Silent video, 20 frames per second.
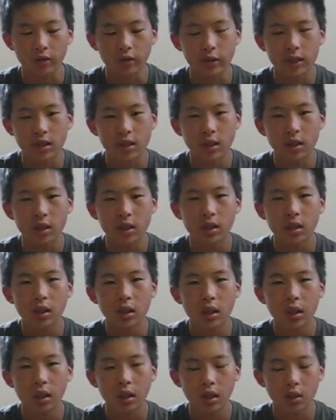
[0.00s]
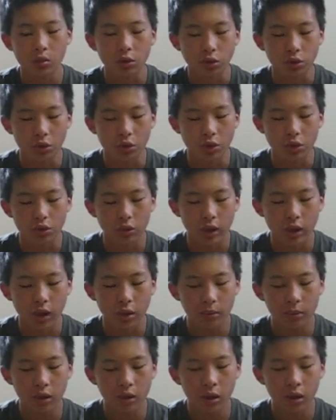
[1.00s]
vicinity and it will shoot right
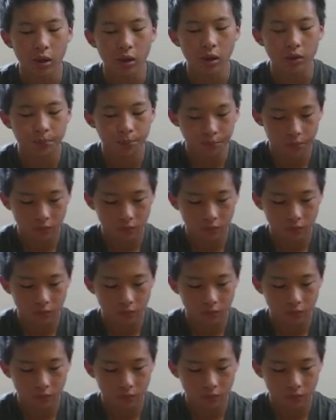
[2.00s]
up in there.